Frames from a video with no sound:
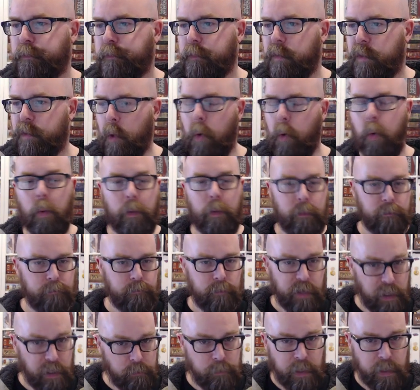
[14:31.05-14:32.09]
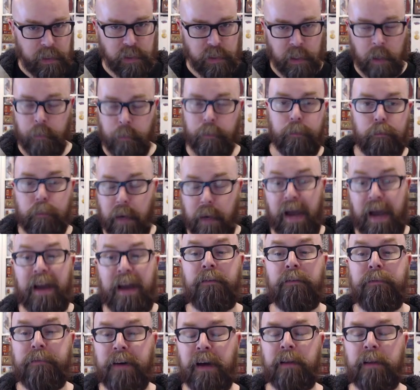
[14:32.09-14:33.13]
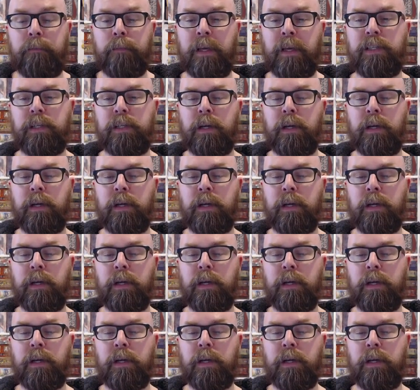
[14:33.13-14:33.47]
So in Mix It Up, I find Mix